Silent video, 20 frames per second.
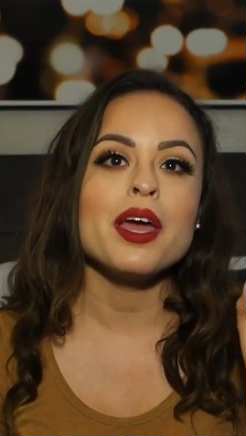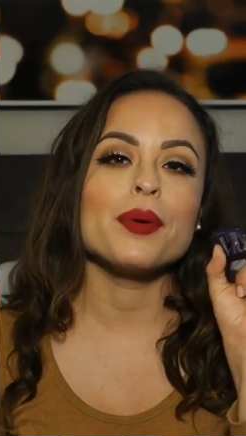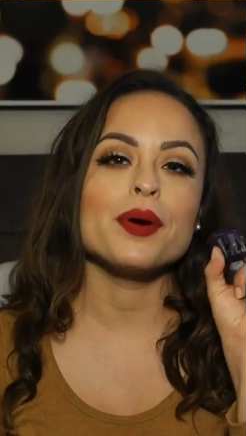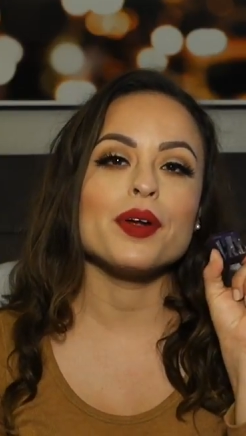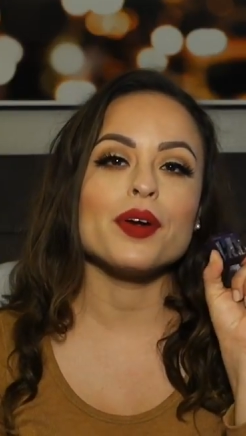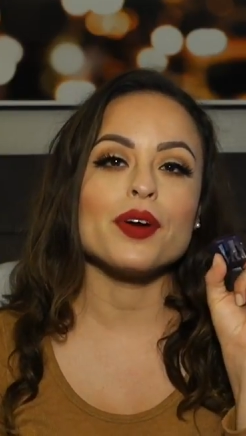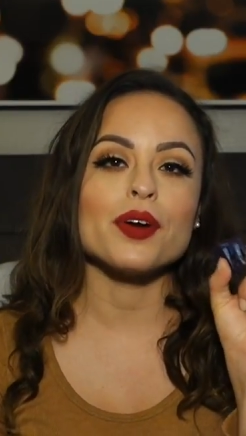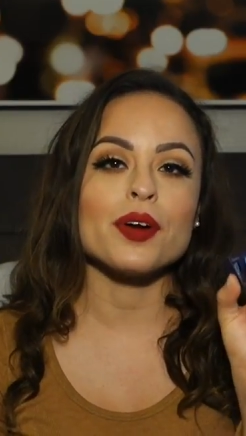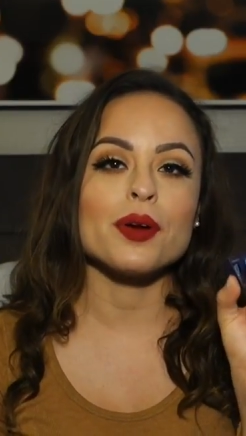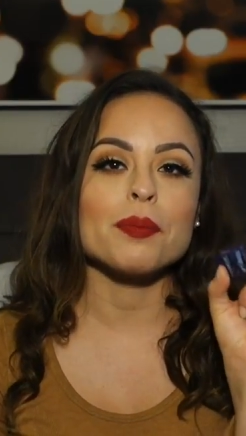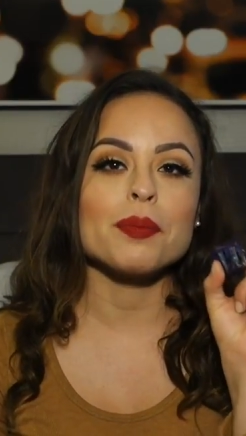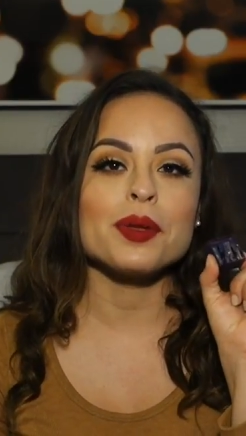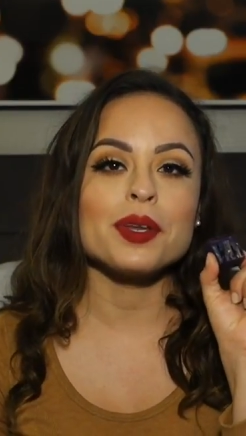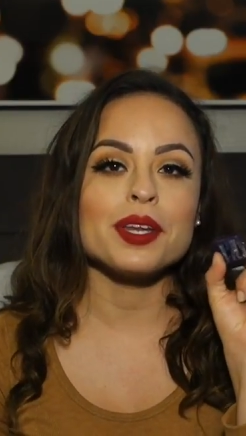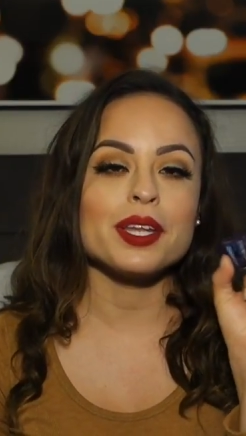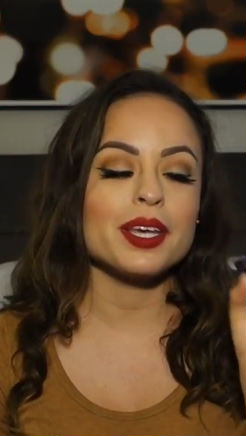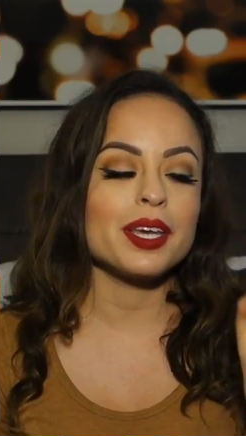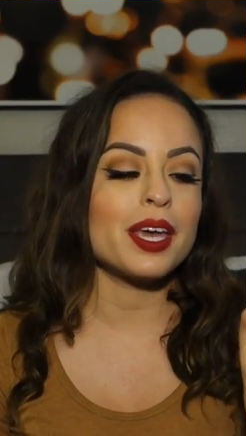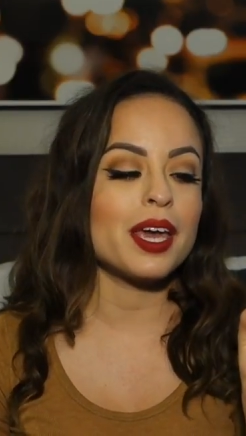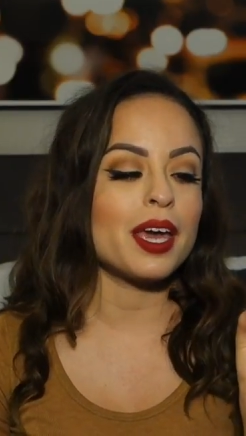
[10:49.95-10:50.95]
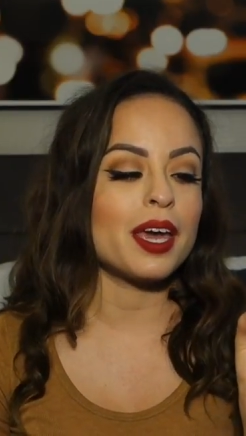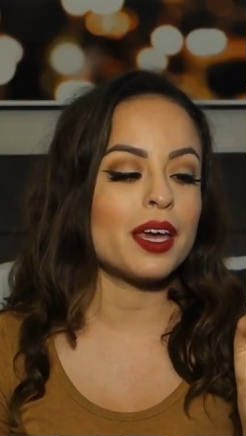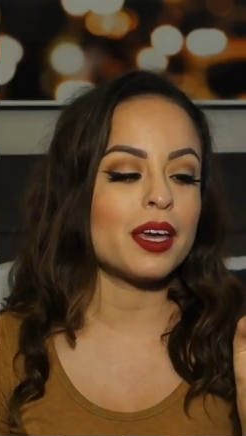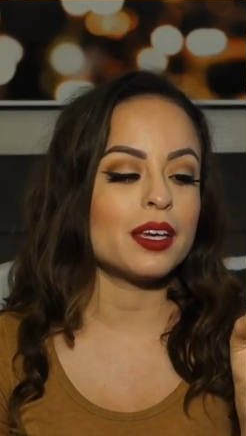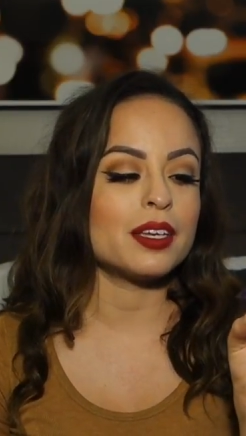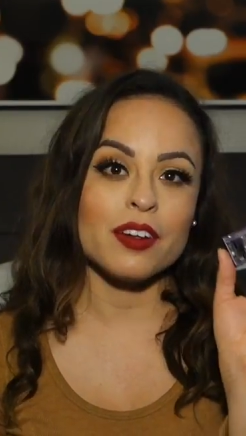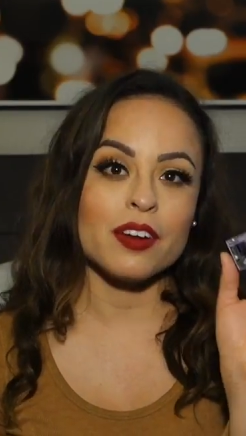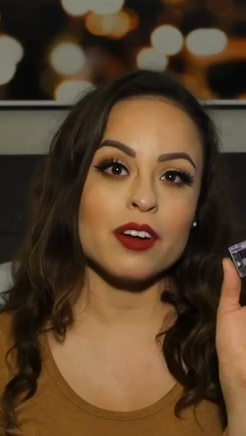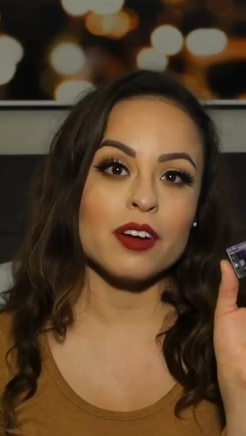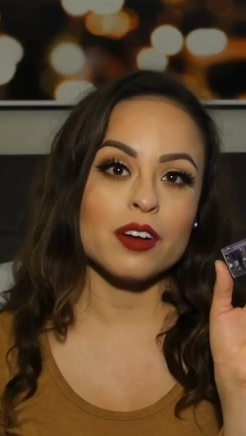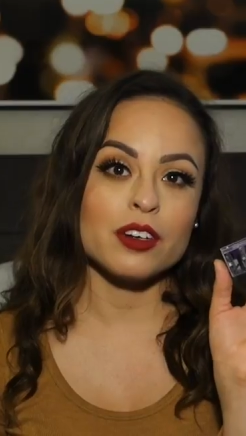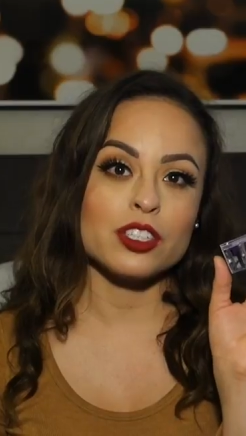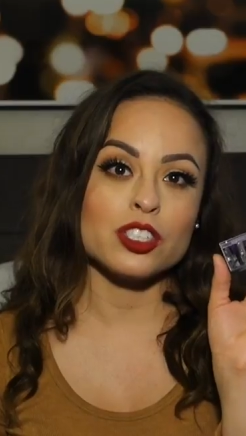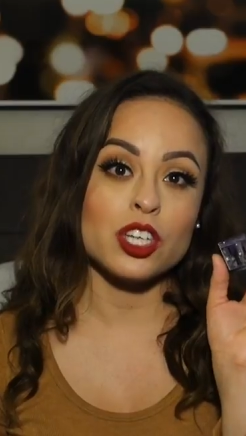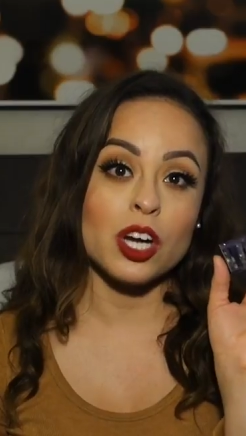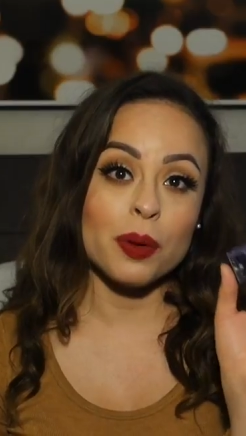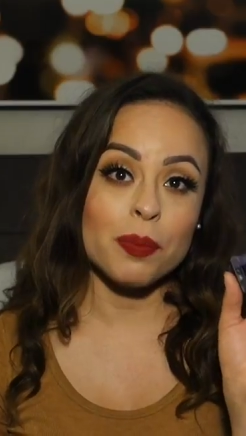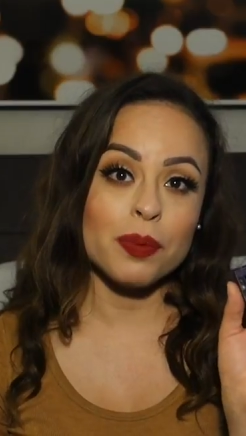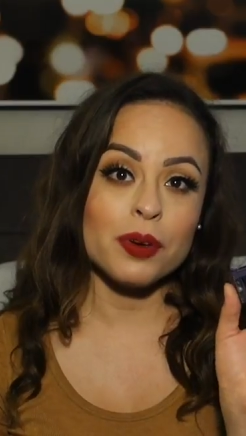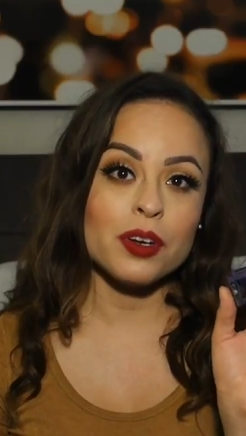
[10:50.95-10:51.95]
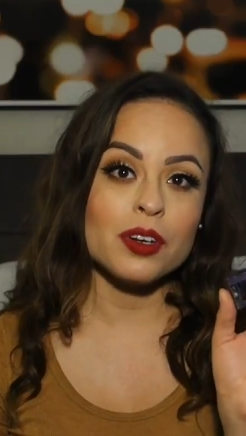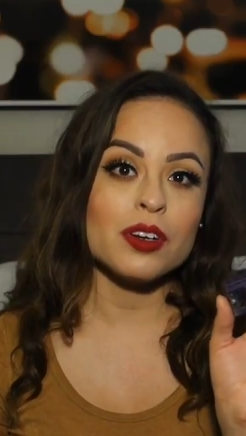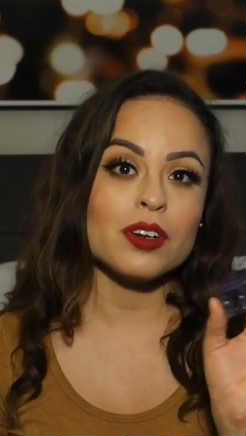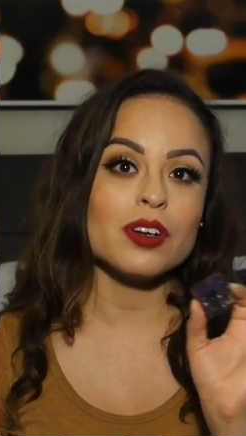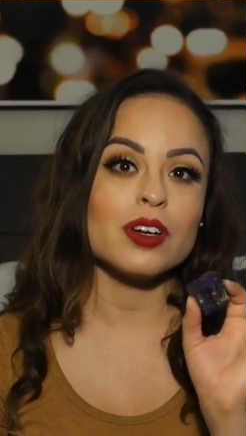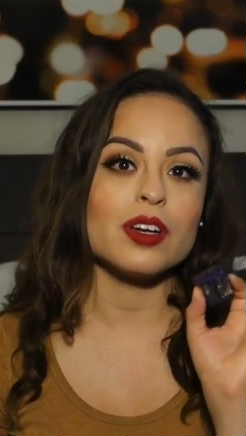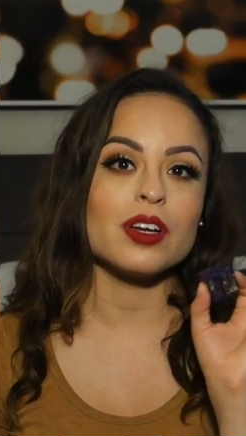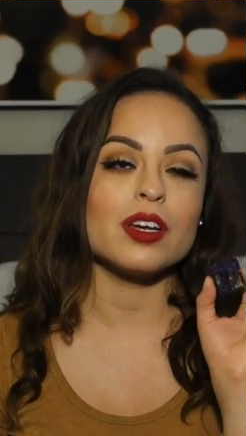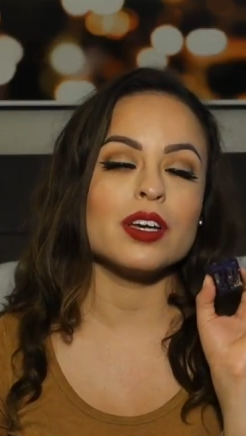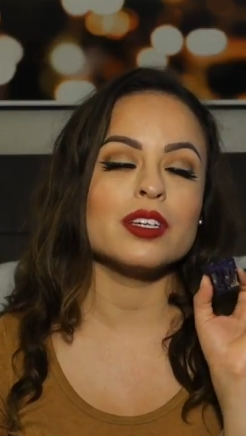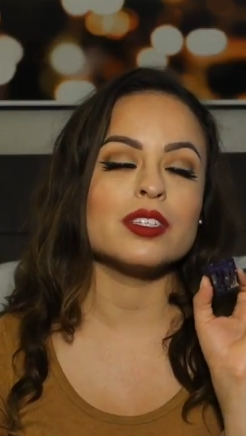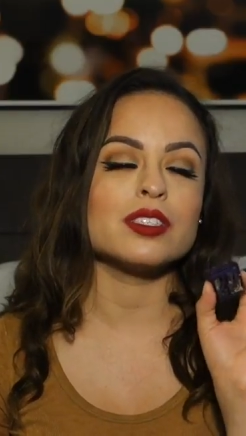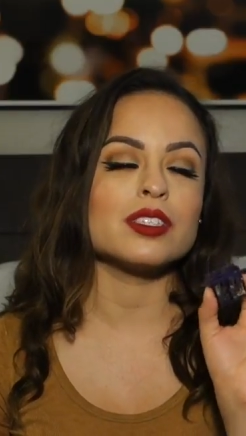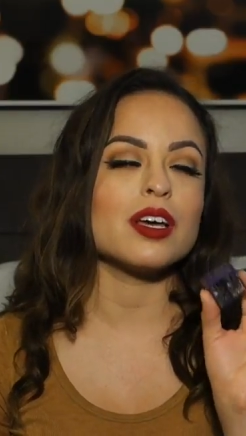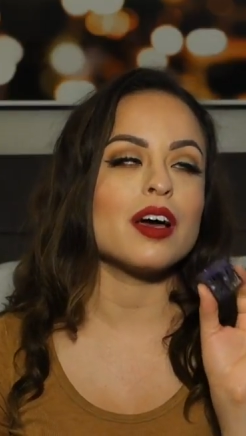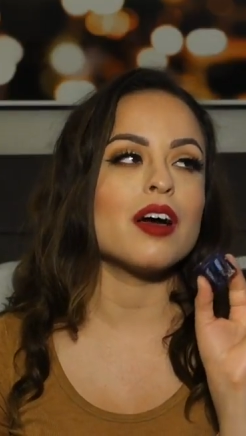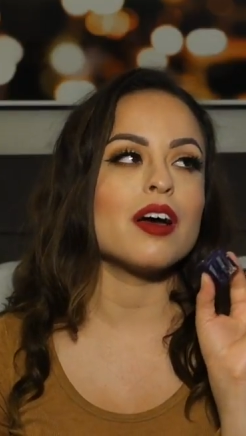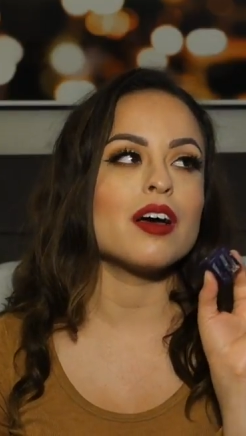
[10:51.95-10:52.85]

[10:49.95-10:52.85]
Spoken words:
but Urban Decay, their sharpener is